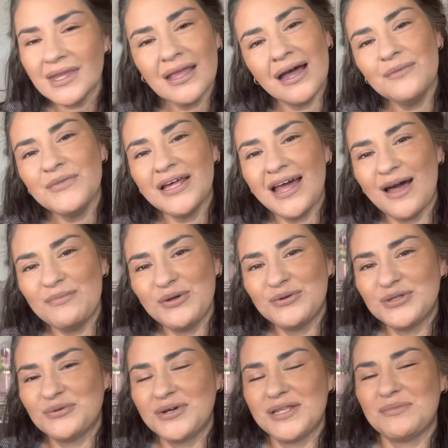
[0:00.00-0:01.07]
I'm not happy with
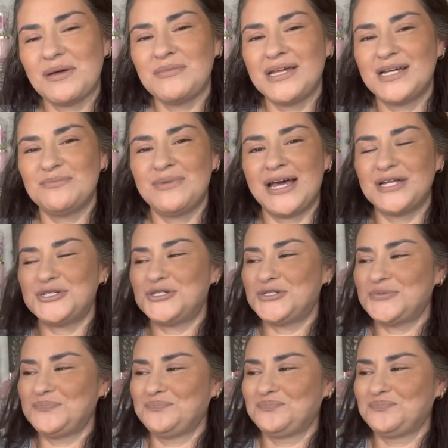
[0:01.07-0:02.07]
the way that my makeup patched.